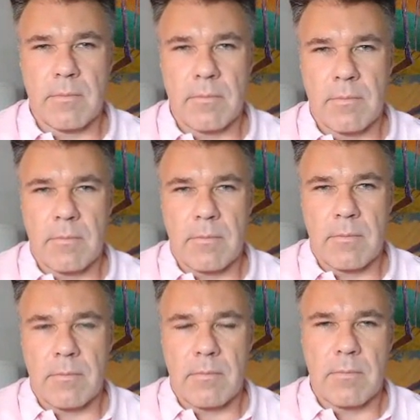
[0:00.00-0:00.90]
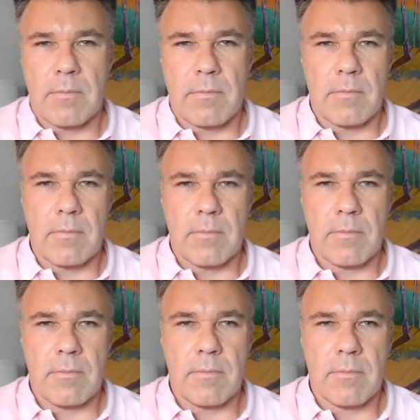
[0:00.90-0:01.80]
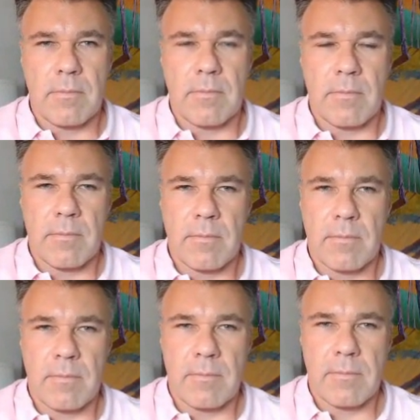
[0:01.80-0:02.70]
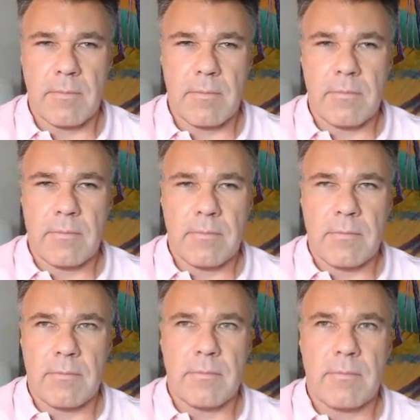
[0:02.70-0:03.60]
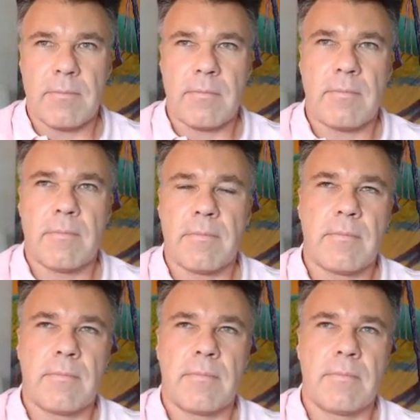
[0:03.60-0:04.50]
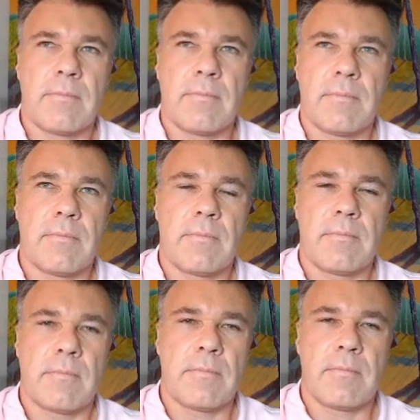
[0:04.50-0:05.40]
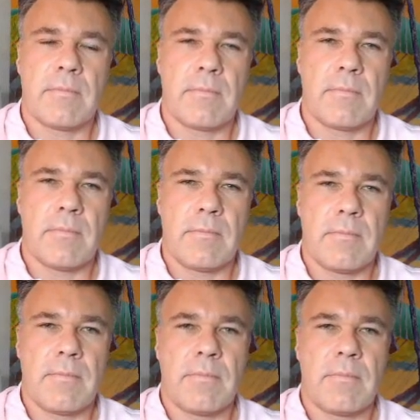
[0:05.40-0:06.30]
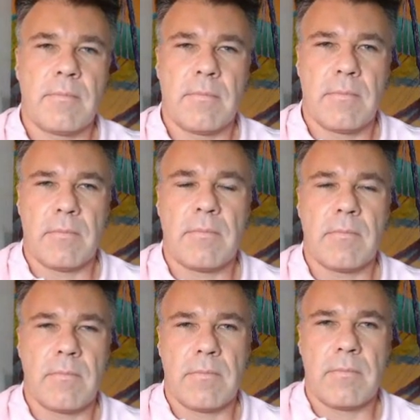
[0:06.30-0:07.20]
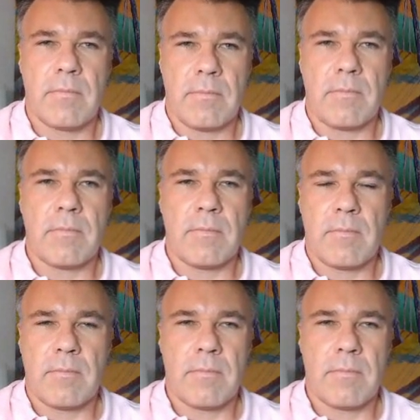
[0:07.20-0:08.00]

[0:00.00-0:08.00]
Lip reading: This person isn't speaking.